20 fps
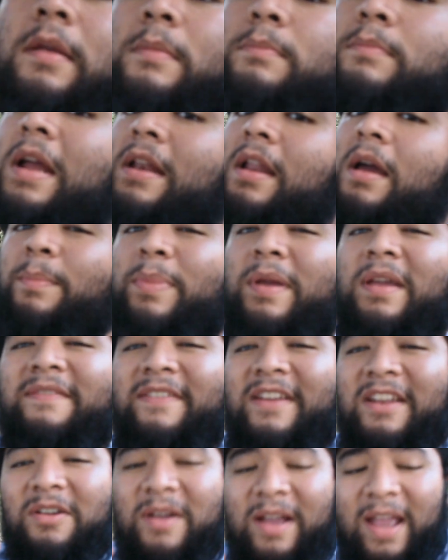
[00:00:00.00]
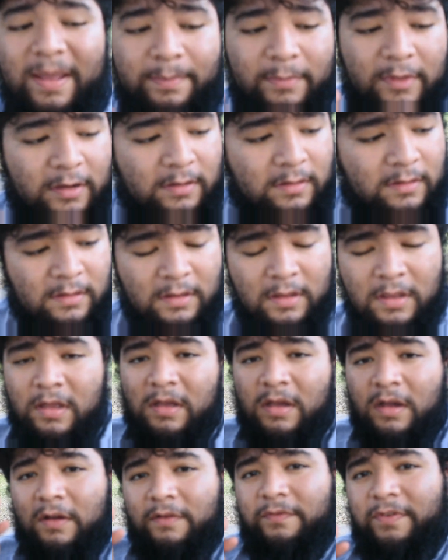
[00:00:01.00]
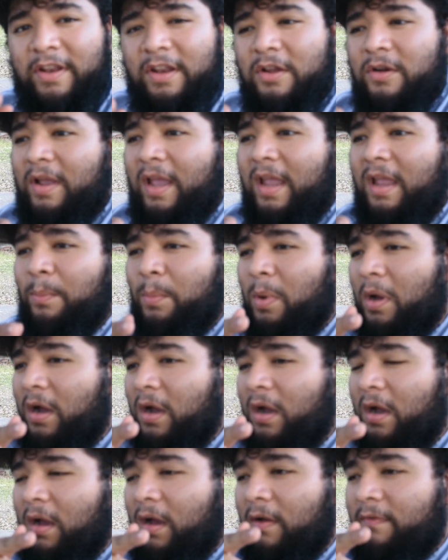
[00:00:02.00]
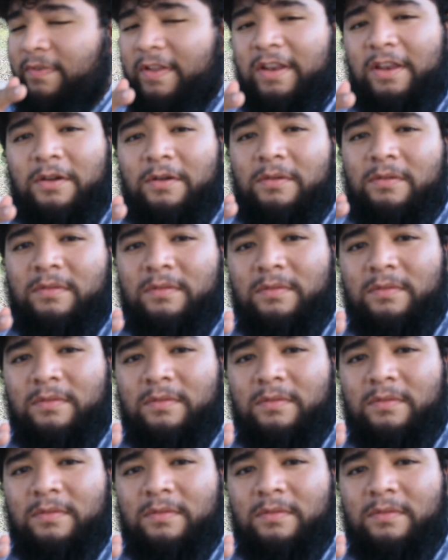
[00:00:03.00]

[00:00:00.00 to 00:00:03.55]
Might not be a video game though, a video game, uh, video.